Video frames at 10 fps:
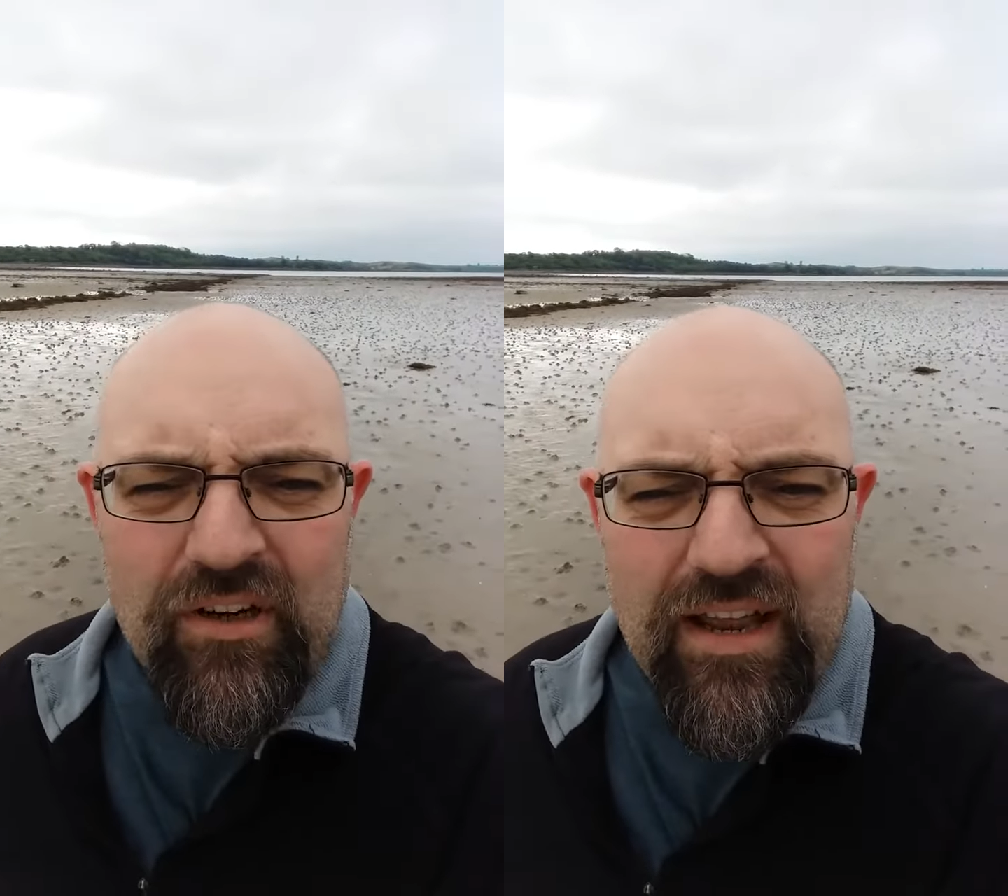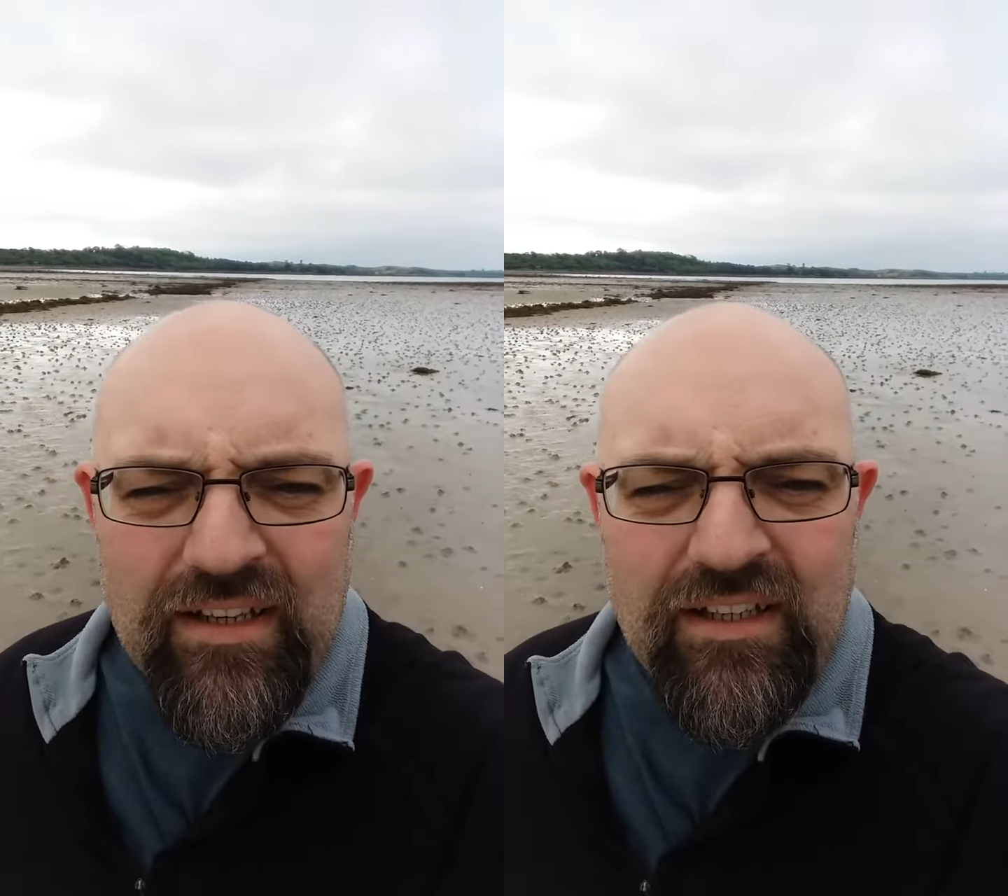
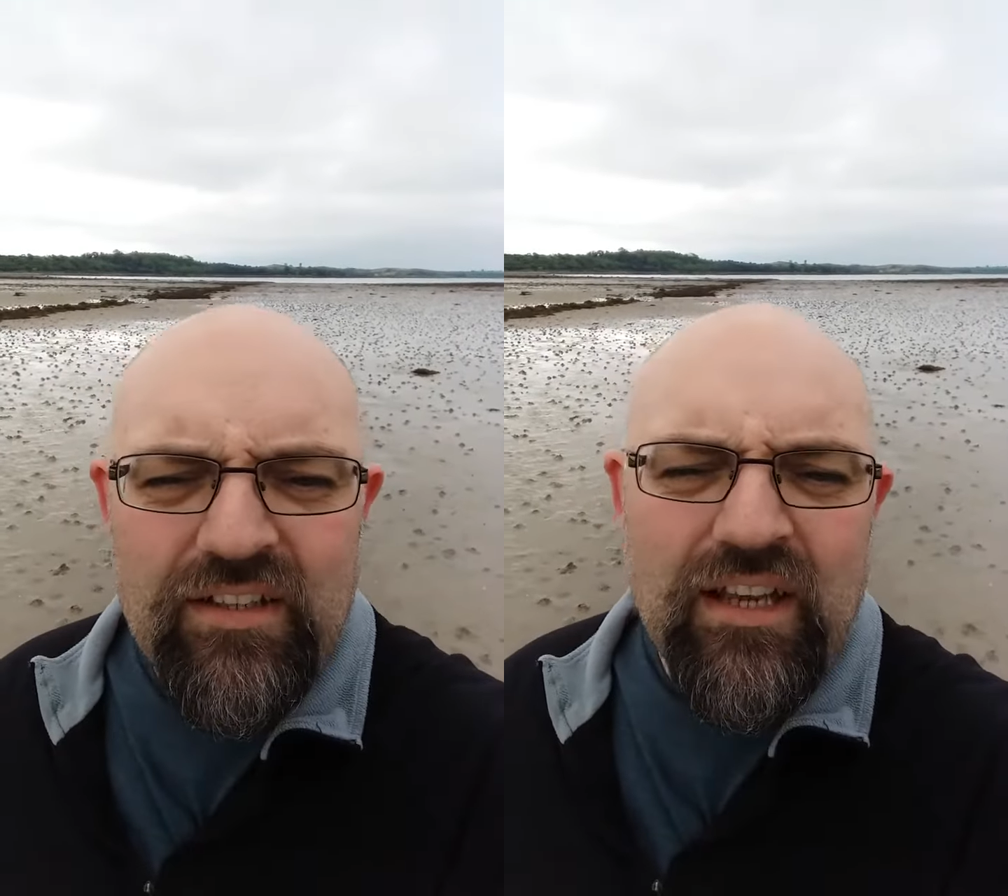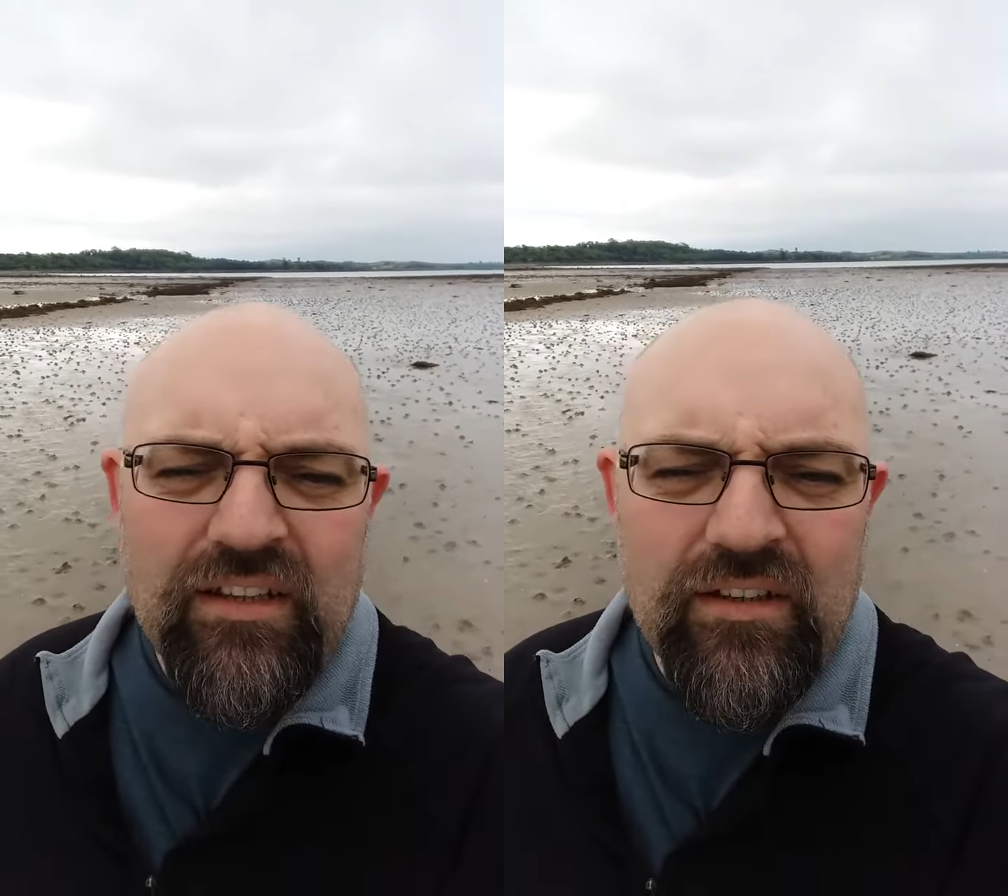correctly
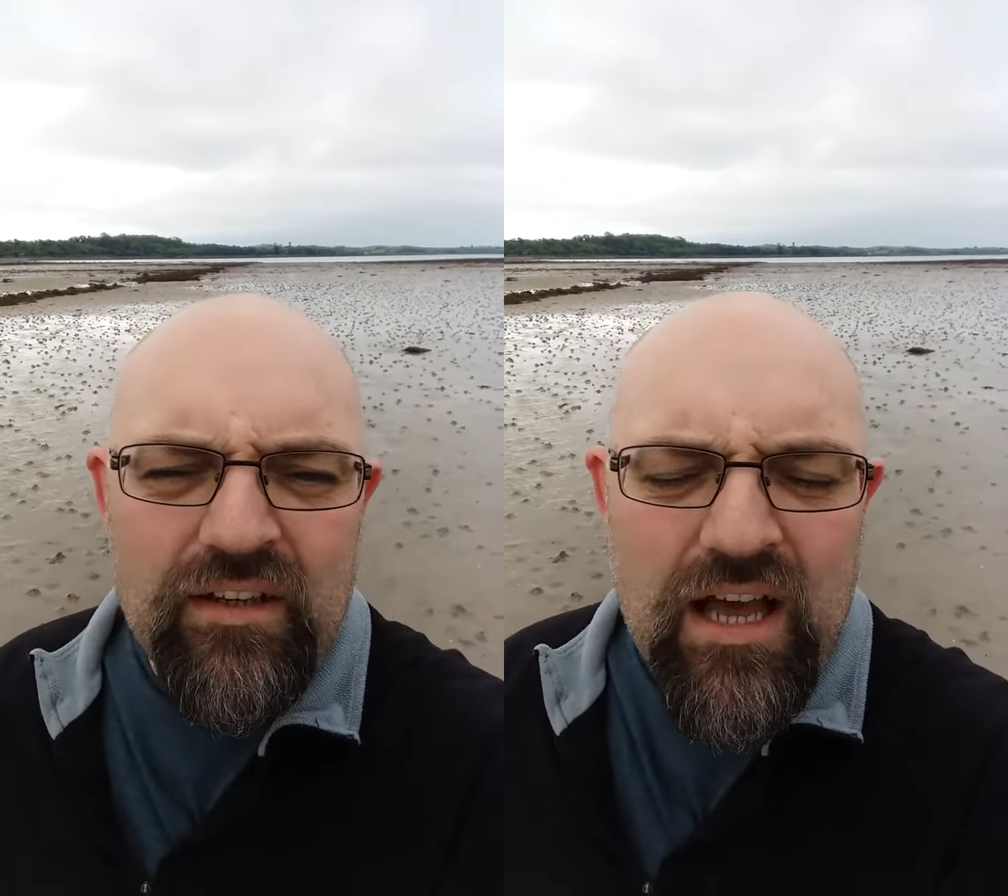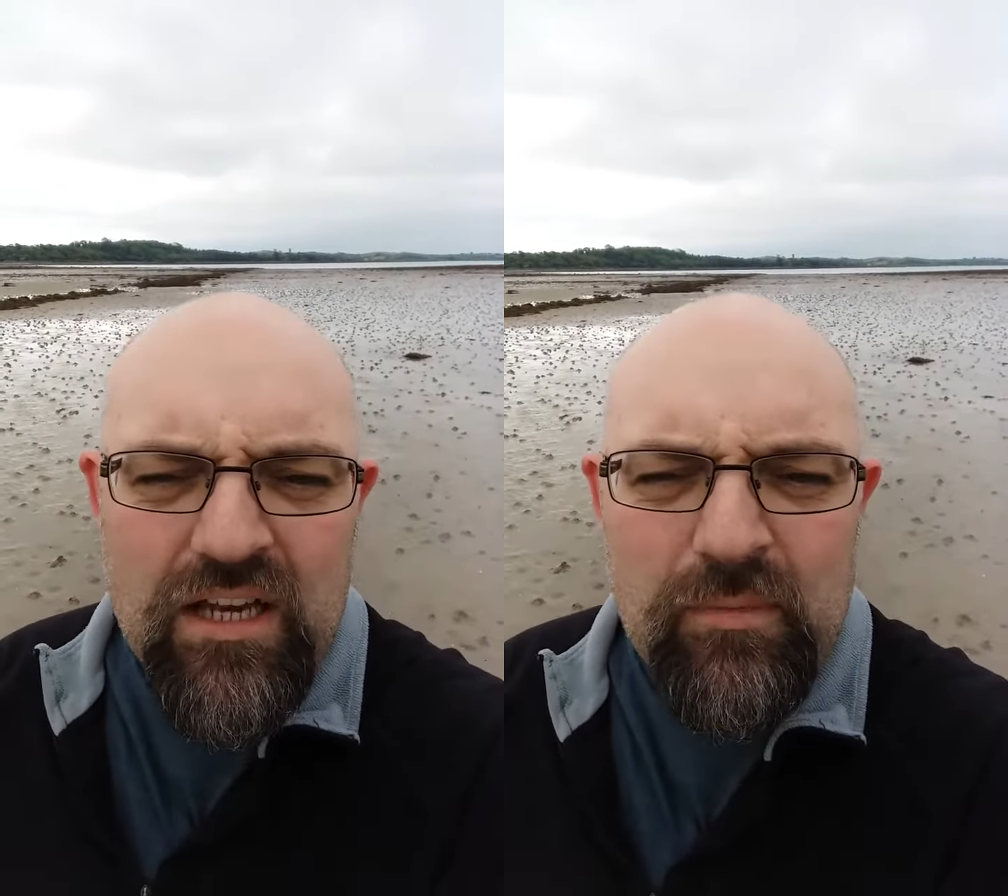to get
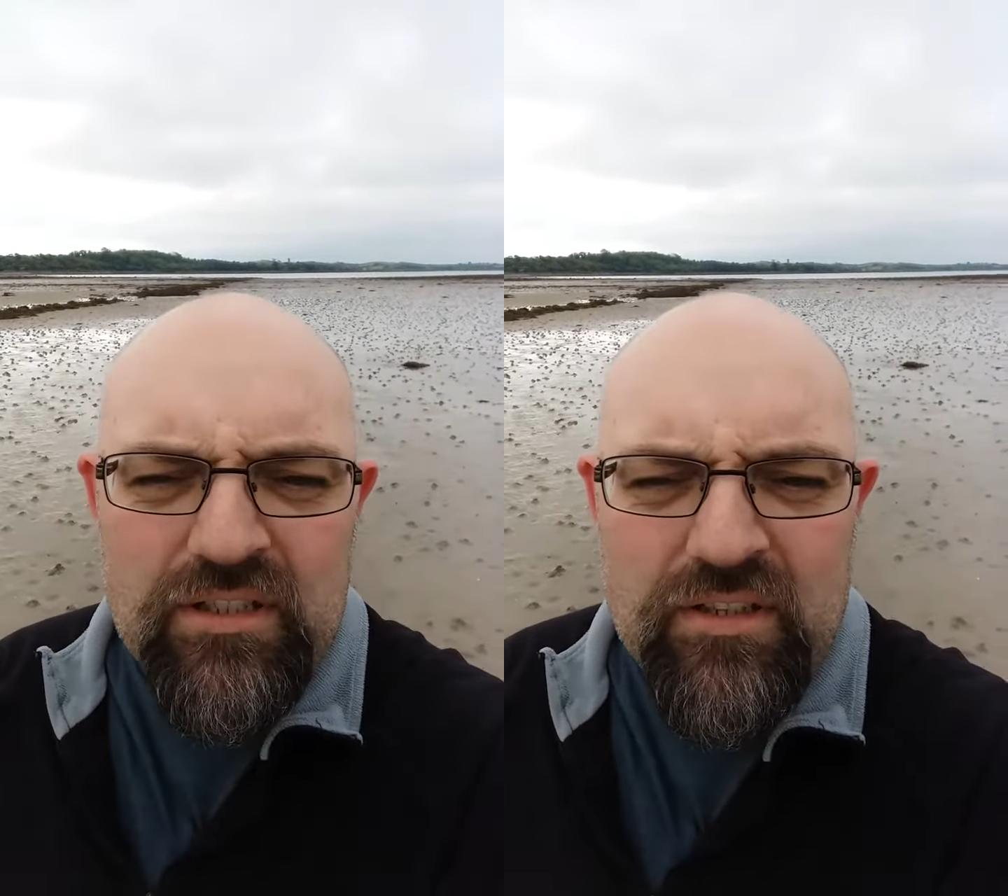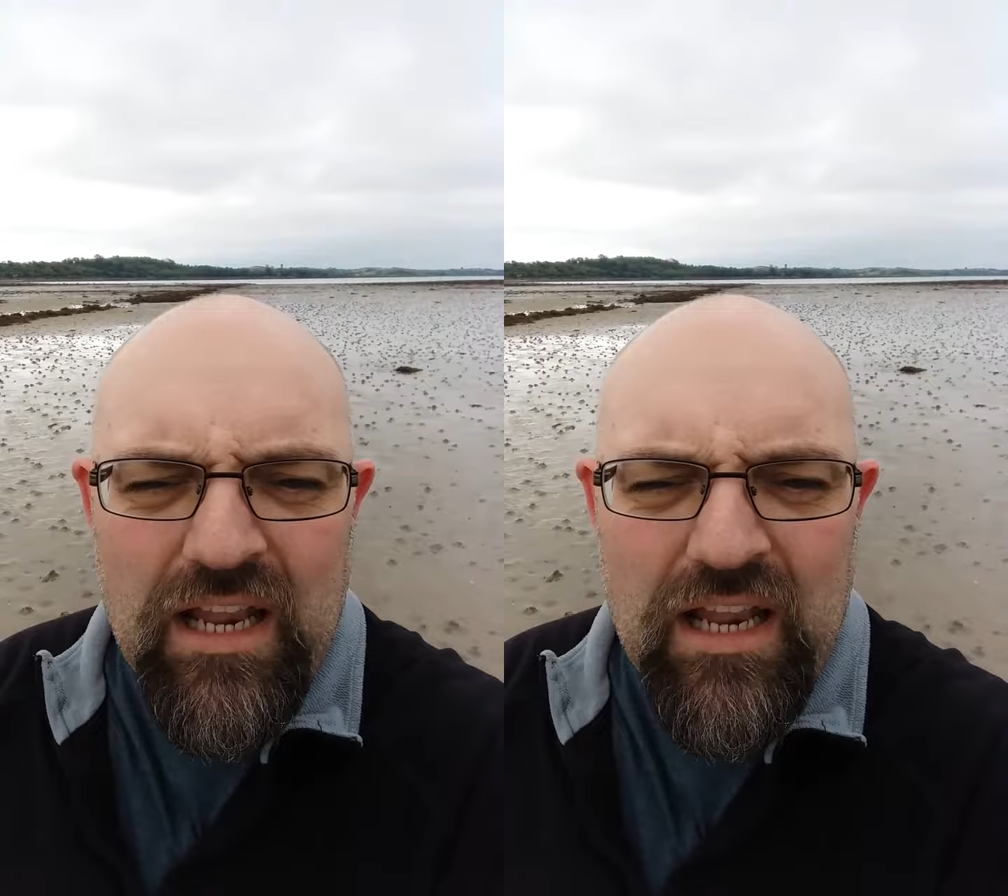their animals,